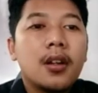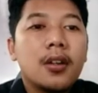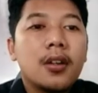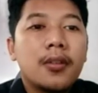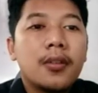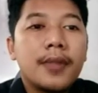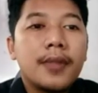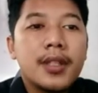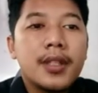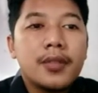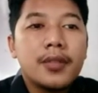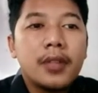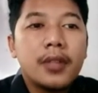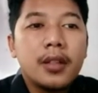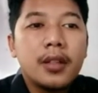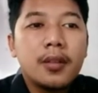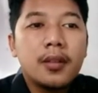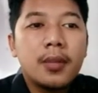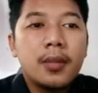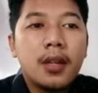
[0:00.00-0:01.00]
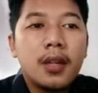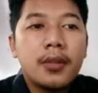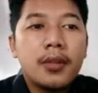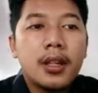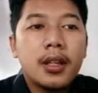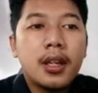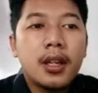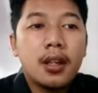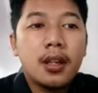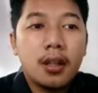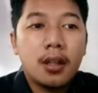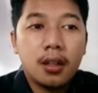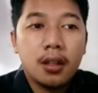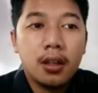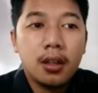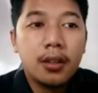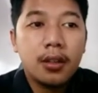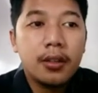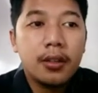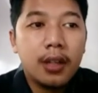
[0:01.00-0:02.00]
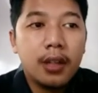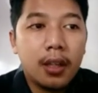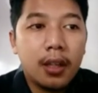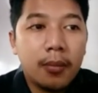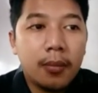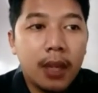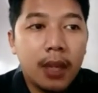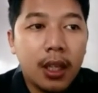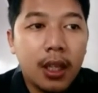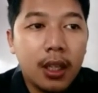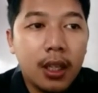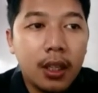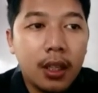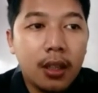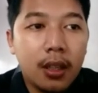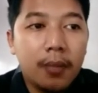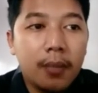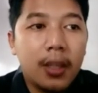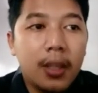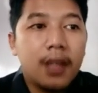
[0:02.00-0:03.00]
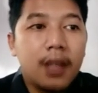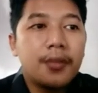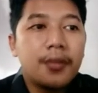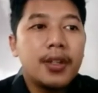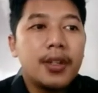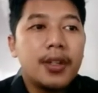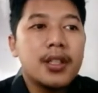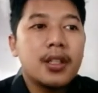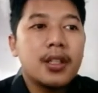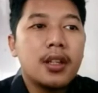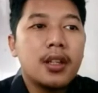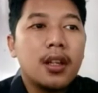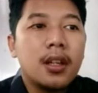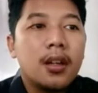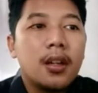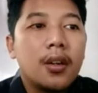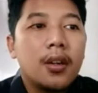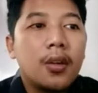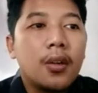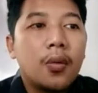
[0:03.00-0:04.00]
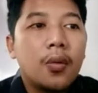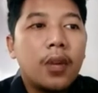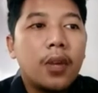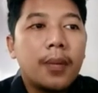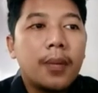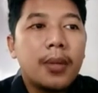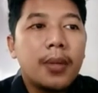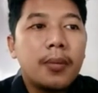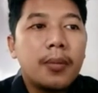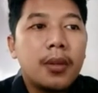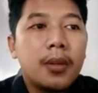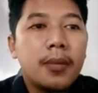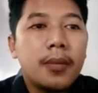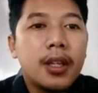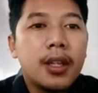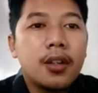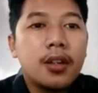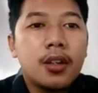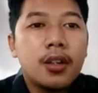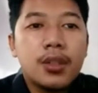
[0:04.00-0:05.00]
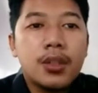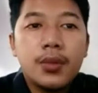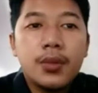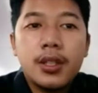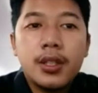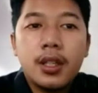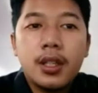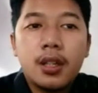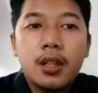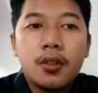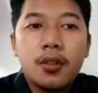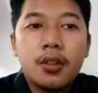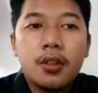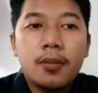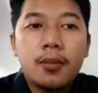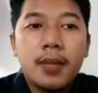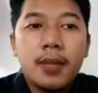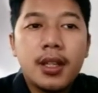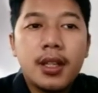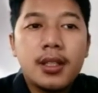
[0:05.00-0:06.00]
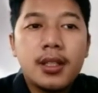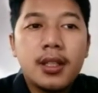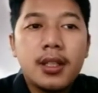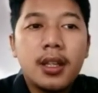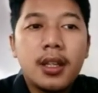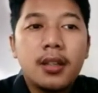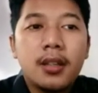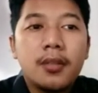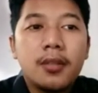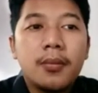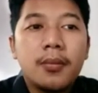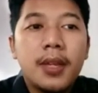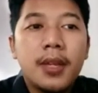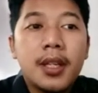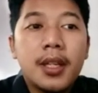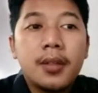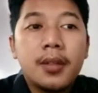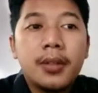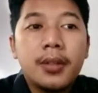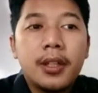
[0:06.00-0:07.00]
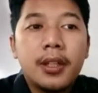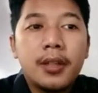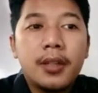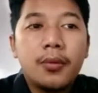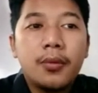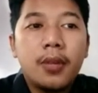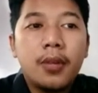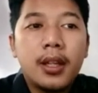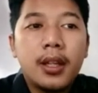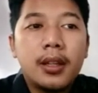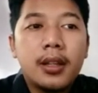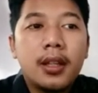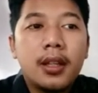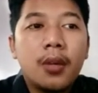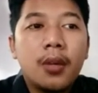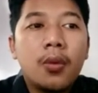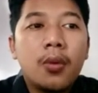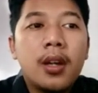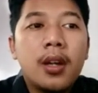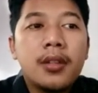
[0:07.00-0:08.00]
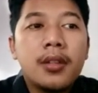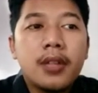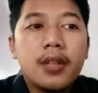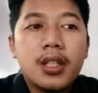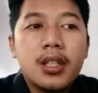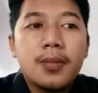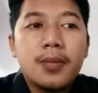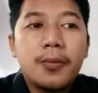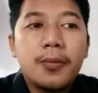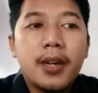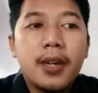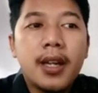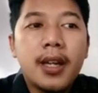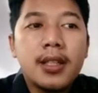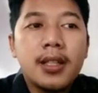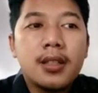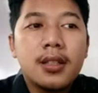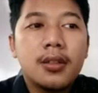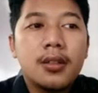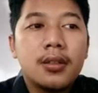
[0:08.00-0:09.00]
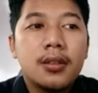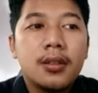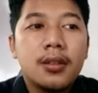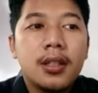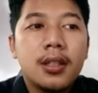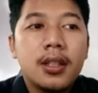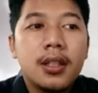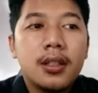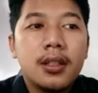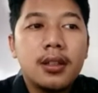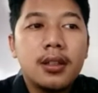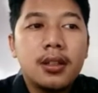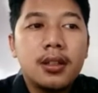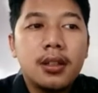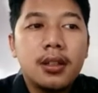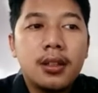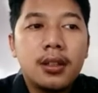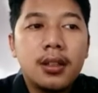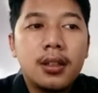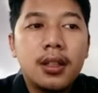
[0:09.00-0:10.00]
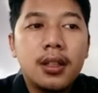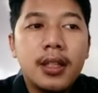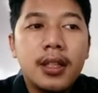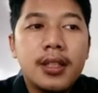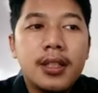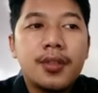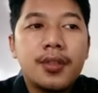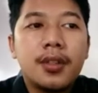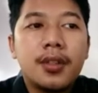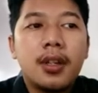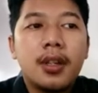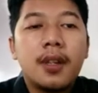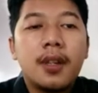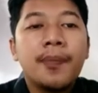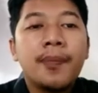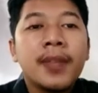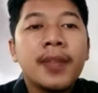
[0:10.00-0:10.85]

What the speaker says: From the screen above, we can conclude that many reasons why people make code switching and code mixing to make clear what they want to express to the listener.